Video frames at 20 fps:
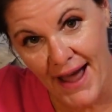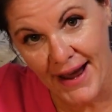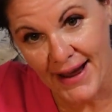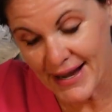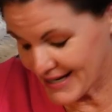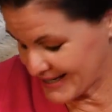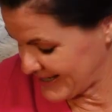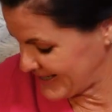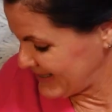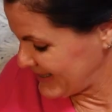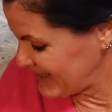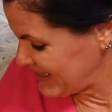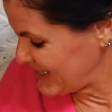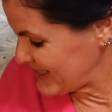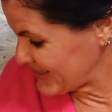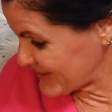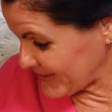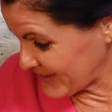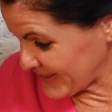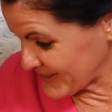I have a
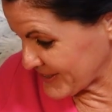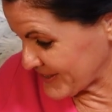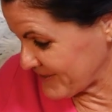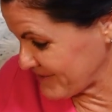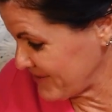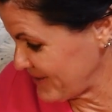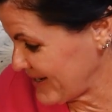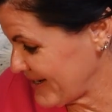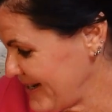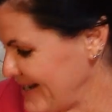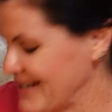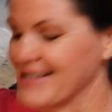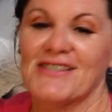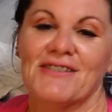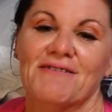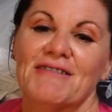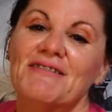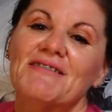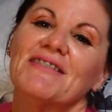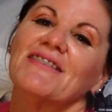few things to show
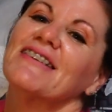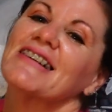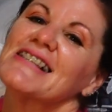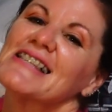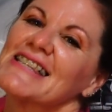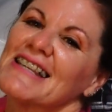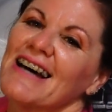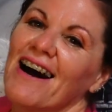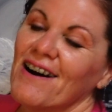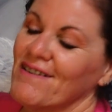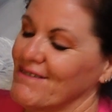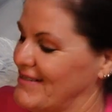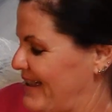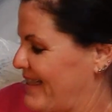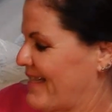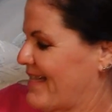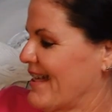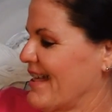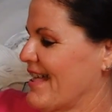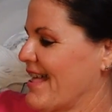you. I have
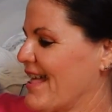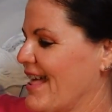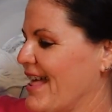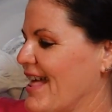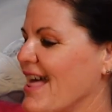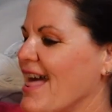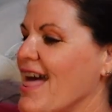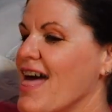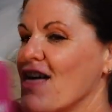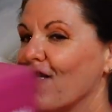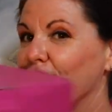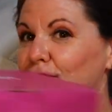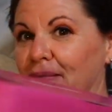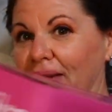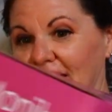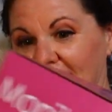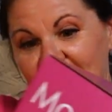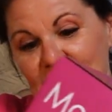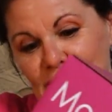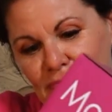this
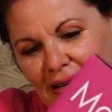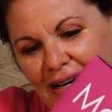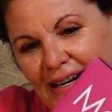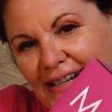for the